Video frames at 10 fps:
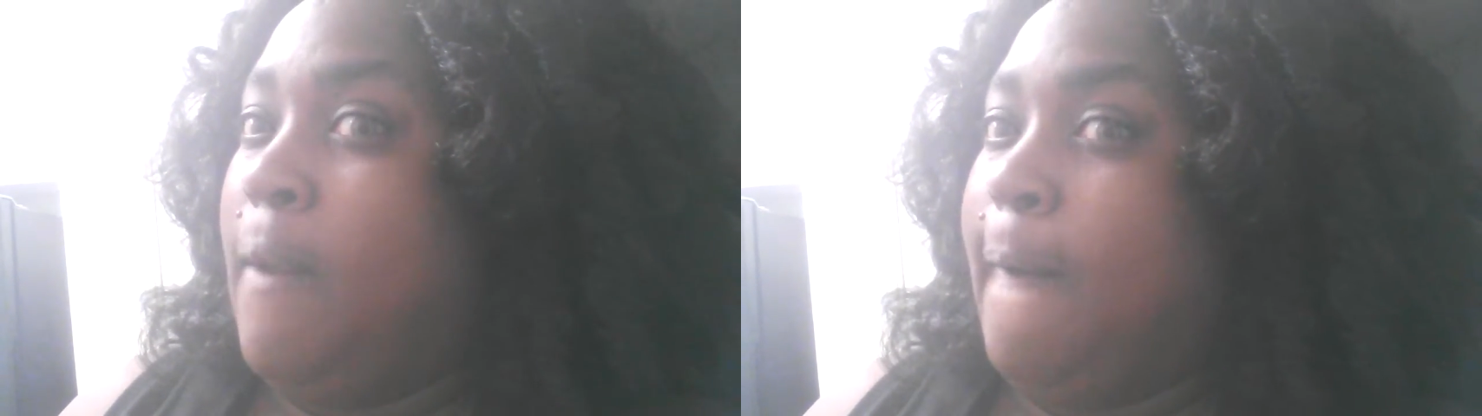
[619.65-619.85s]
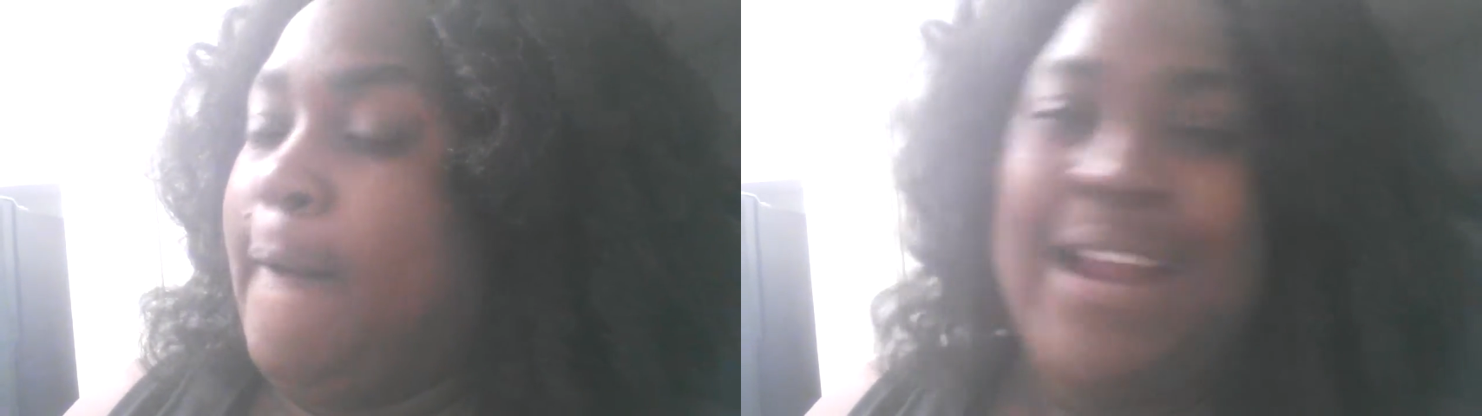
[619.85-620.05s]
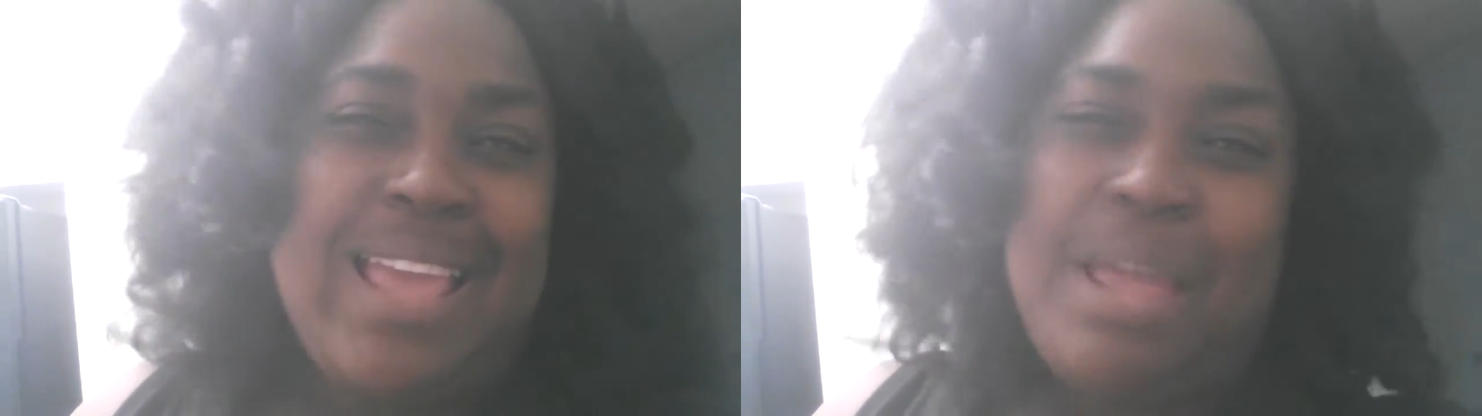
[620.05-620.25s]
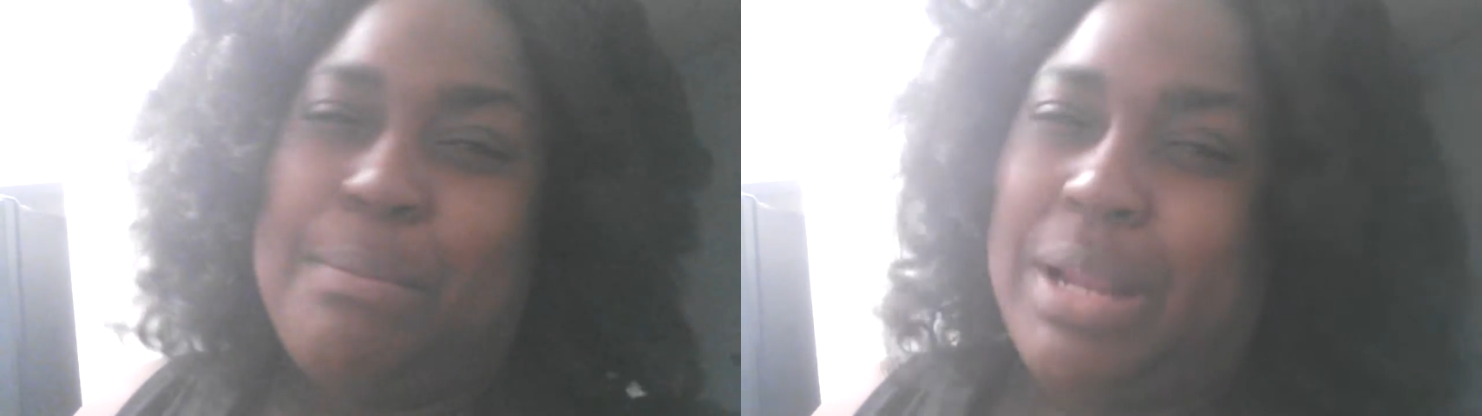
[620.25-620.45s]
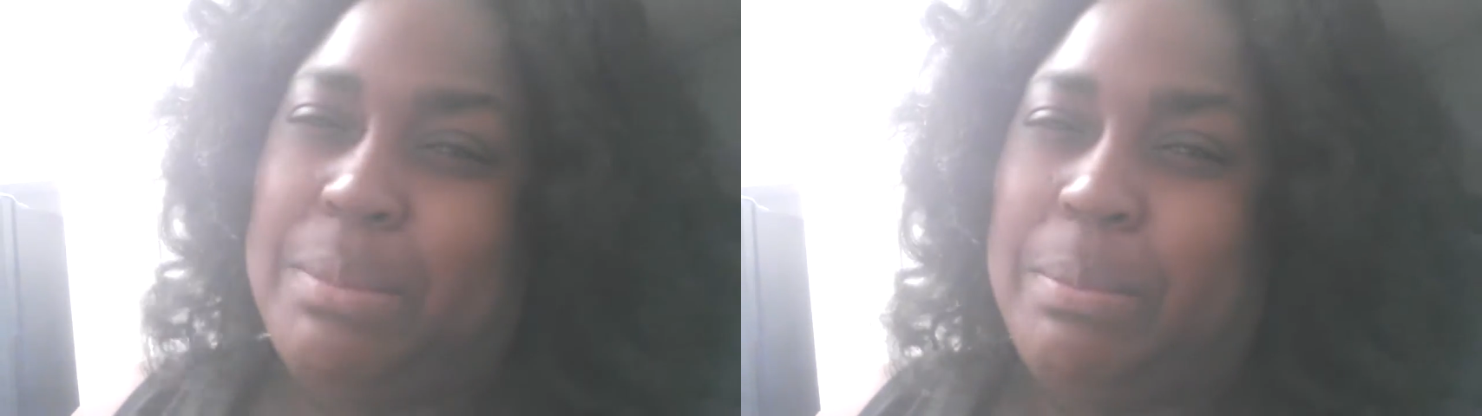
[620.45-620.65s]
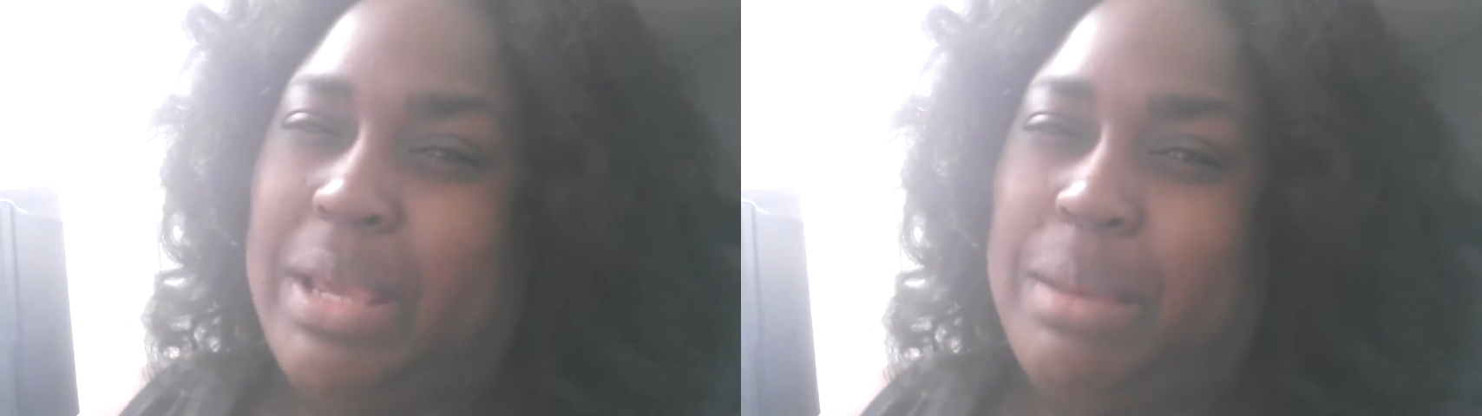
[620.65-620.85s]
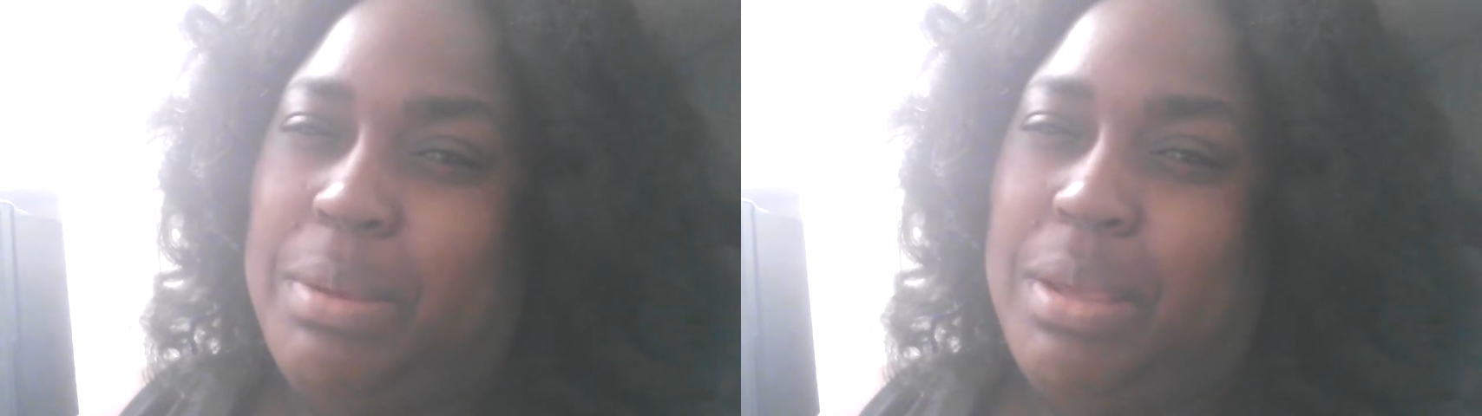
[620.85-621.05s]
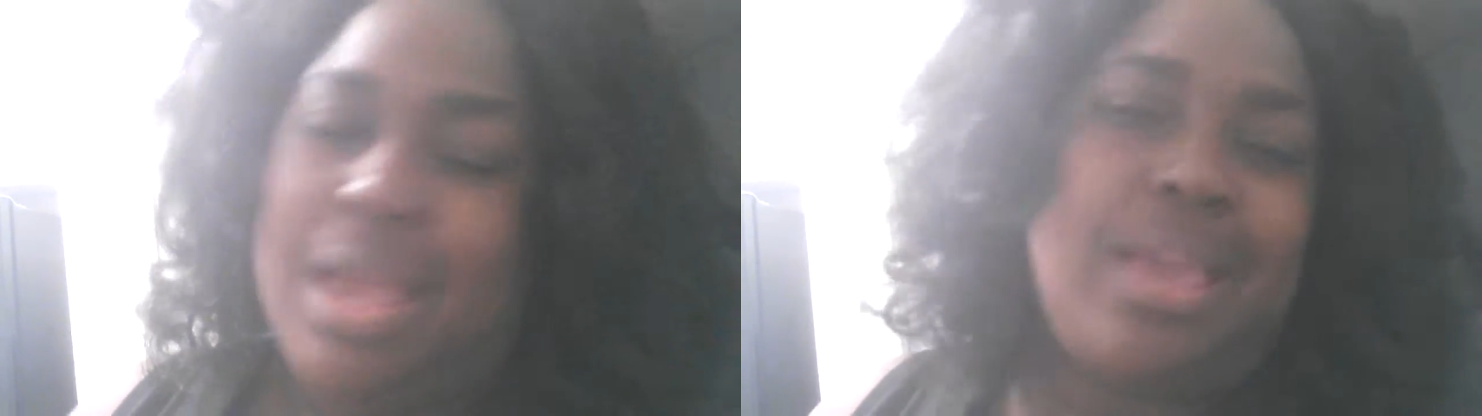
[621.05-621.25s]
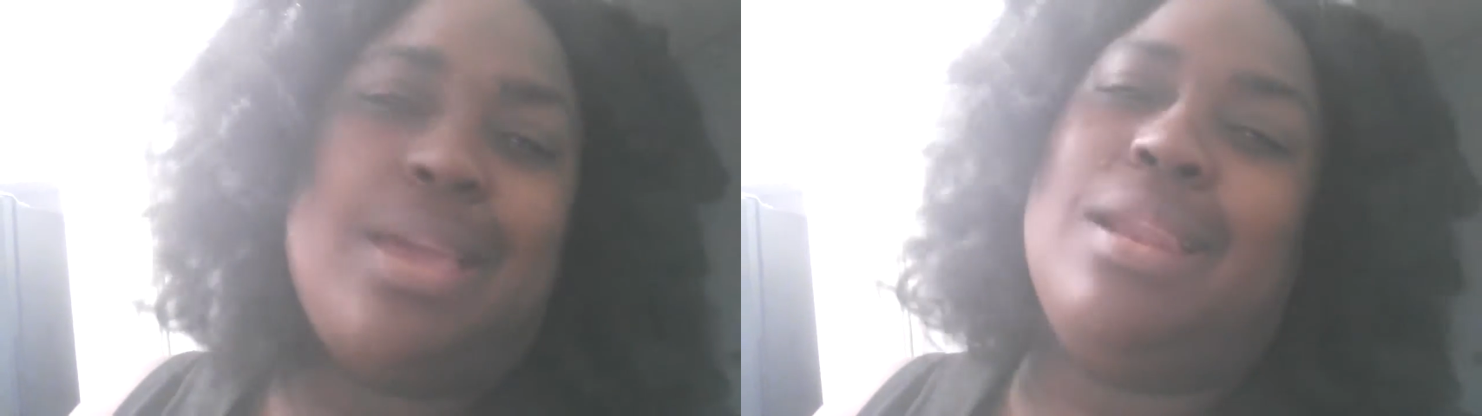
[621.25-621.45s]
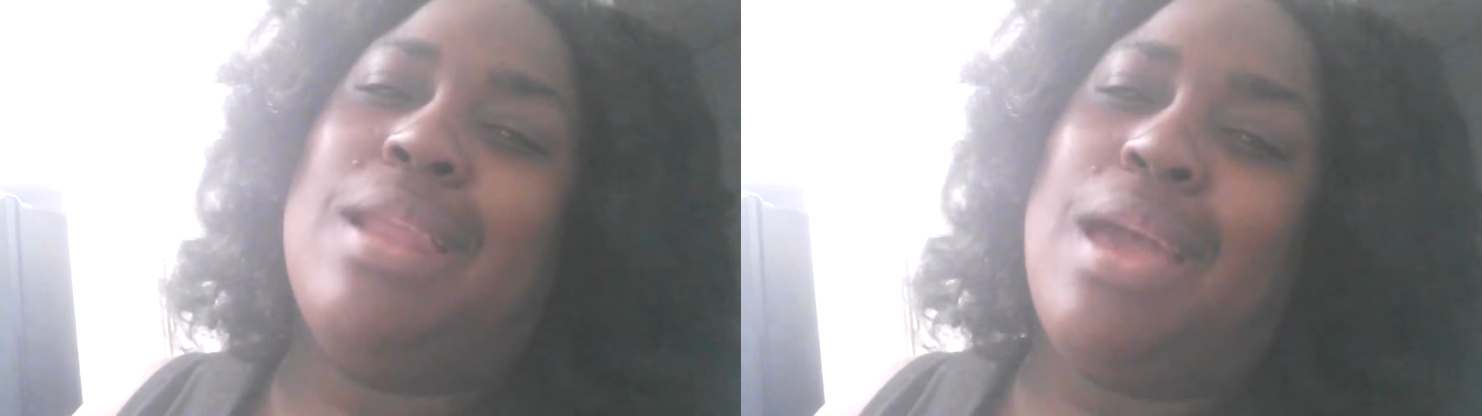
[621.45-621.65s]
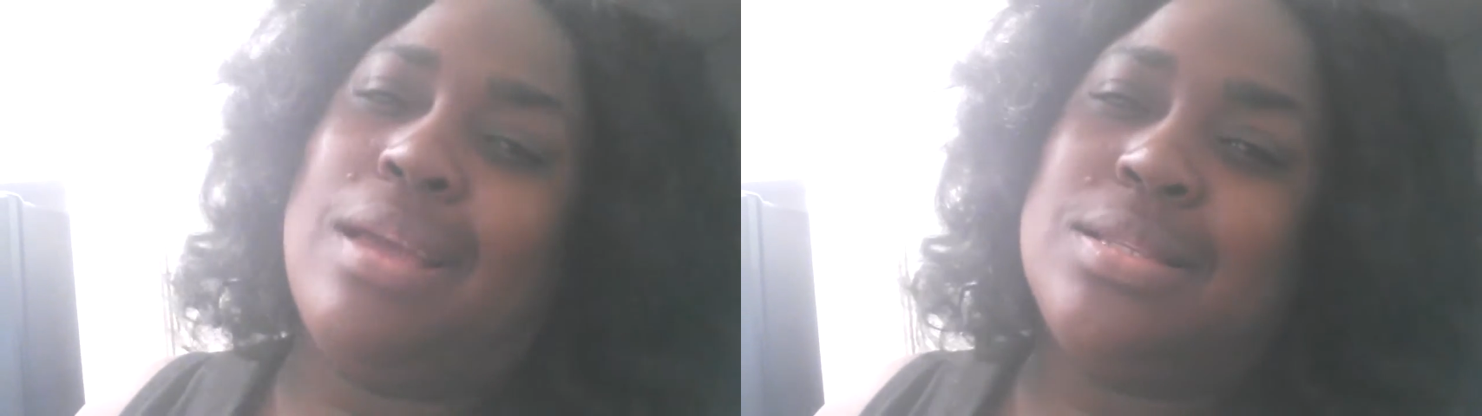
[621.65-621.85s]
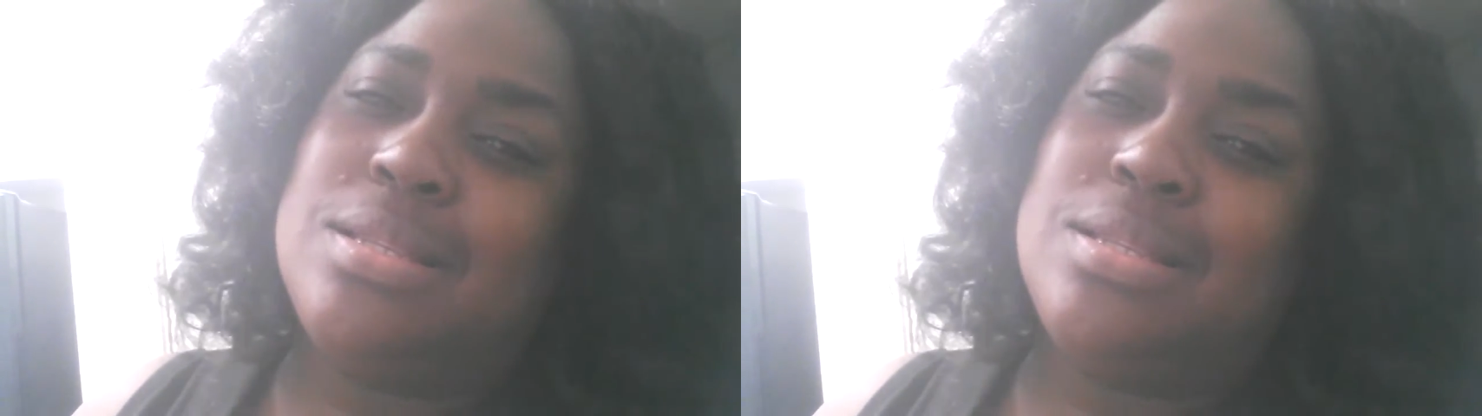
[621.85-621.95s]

And I can't blame the baby. I cannot.